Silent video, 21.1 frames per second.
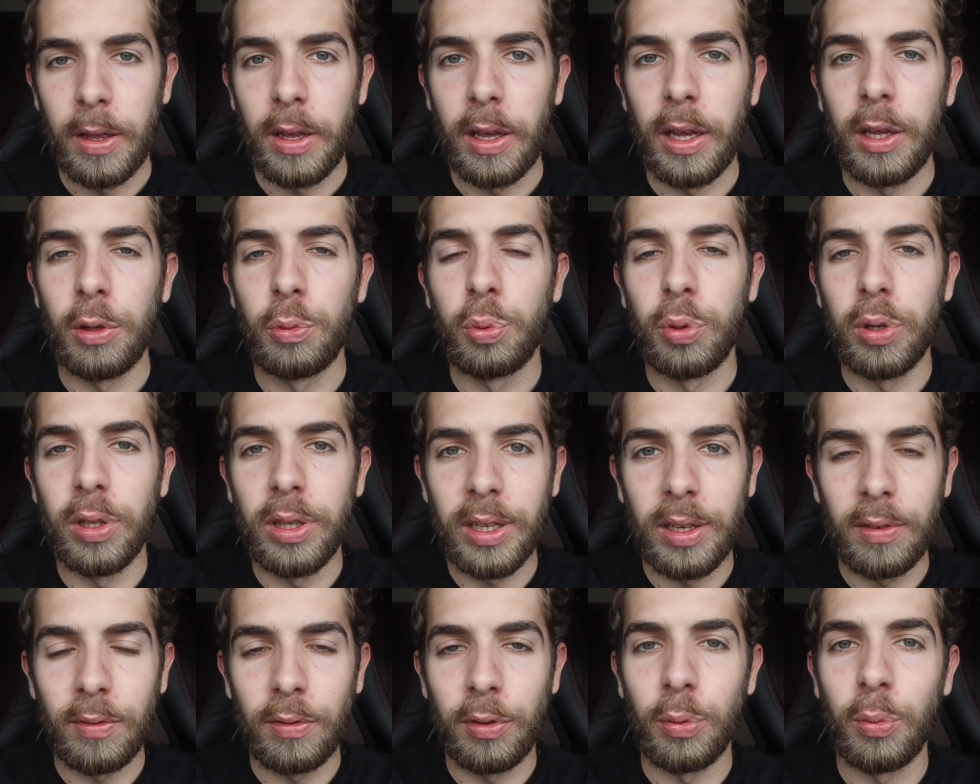it will
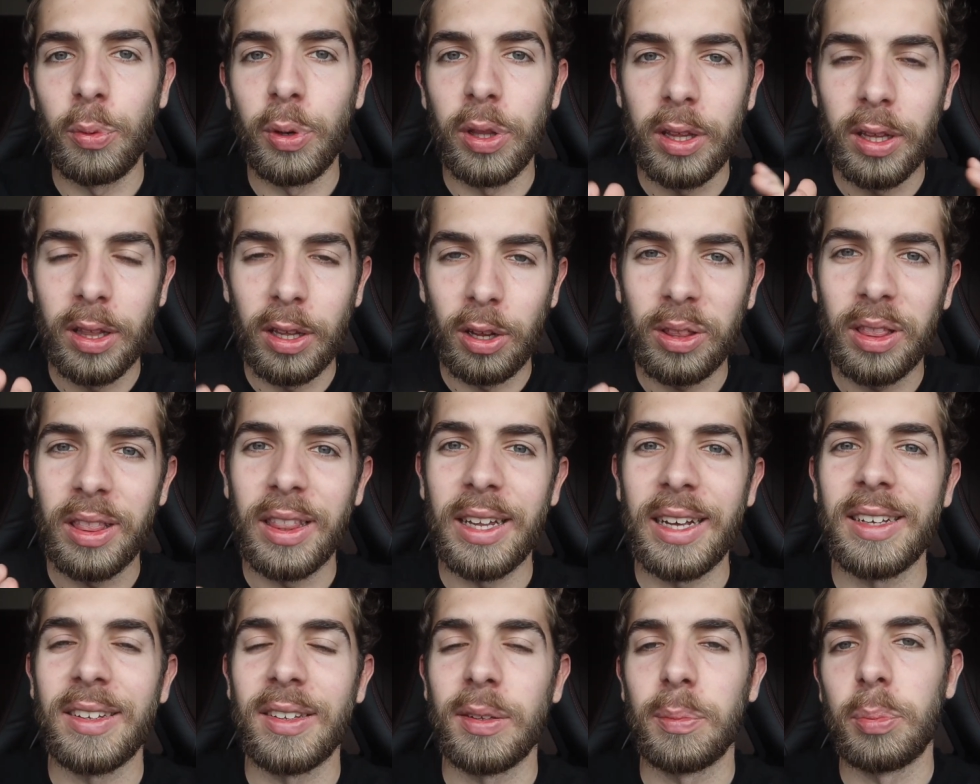leave you with a lot
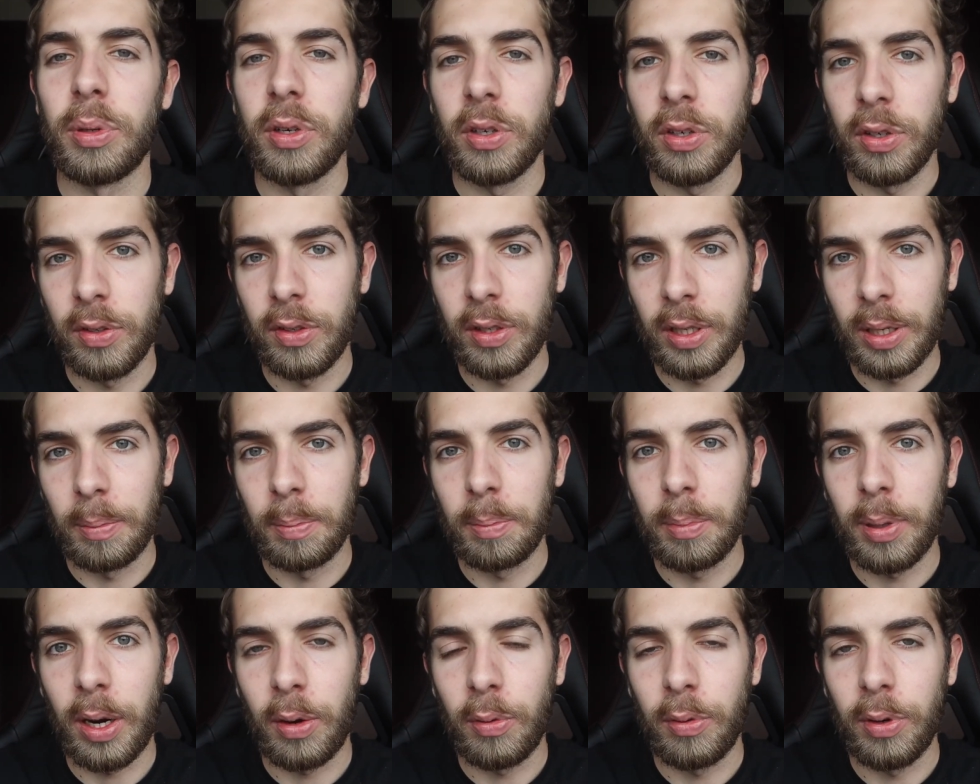less purchasing
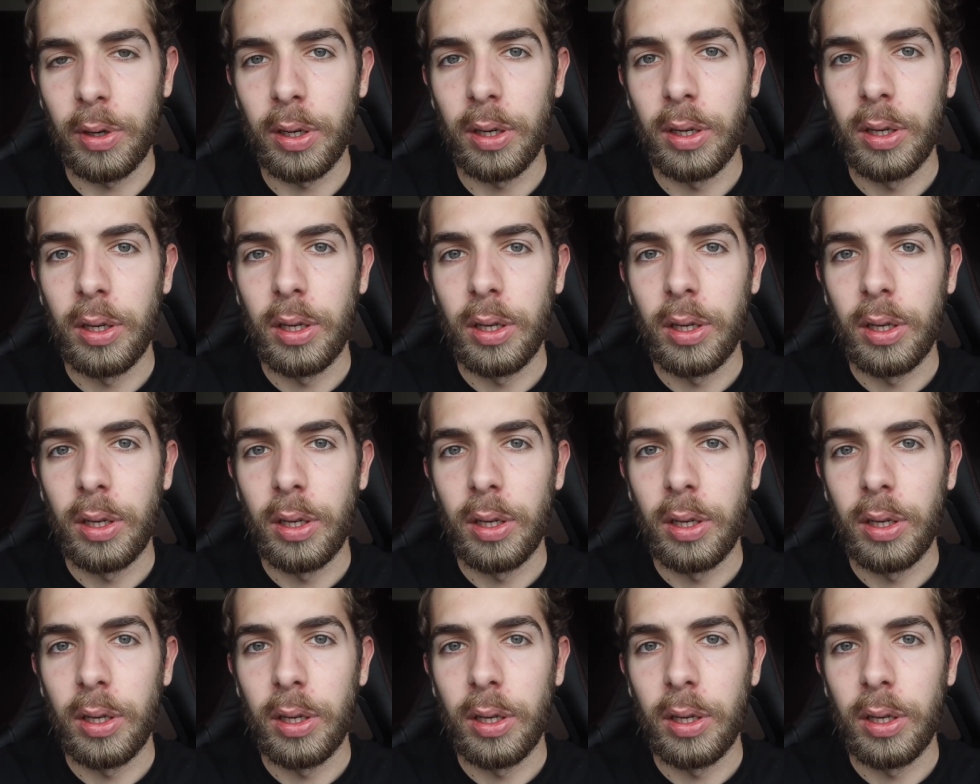power